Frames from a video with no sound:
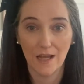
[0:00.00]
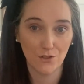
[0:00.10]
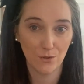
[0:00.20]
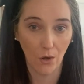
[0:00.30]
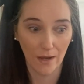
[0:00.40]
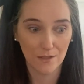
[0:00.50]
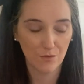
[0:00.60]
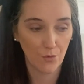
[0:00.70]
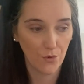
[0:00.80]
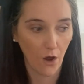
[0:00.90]
As you guys
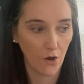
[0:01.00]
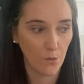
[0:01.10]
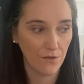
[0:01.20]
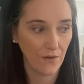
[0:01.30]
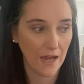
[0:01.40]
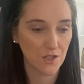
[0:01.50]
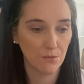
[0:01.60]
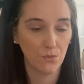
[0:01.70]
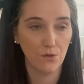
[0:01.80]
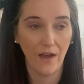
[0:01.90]
will know, we've had to
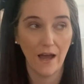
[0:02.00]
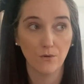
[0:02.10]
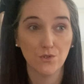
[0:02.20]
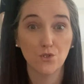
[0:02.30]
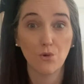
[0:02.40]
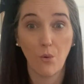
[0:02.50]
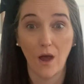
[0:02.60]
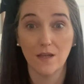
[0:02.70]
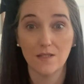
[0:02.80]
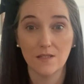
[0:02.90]
move house
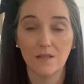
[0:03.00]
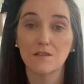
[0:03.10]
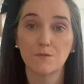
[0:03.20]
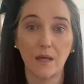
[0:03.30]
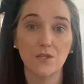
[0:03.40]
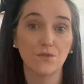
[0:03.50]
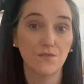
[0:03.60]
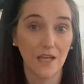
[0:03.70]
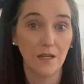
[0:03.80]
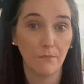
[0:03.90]
twice in the space of
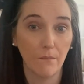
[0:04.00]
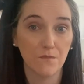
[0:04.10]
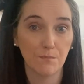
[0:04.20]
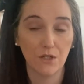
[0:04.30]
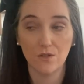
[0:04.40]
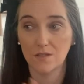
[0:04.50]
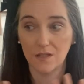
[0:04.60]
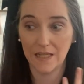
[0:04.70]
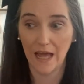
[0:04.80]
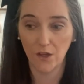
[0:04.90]
10 months because
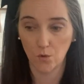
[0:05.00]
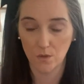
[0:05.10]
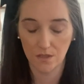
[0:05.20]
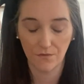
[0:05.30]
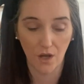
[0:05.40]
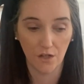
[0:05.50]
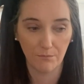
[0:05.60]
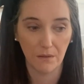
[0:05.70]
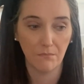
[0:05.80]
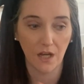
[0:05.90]
landlords have kind of
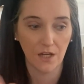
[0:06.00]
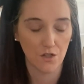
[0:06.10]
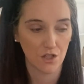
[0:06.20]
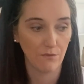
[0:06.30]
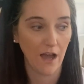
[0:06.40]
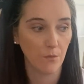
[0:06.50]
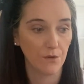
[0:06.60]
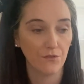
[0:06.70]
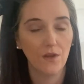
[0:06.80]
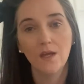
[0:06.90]
been mucking us around with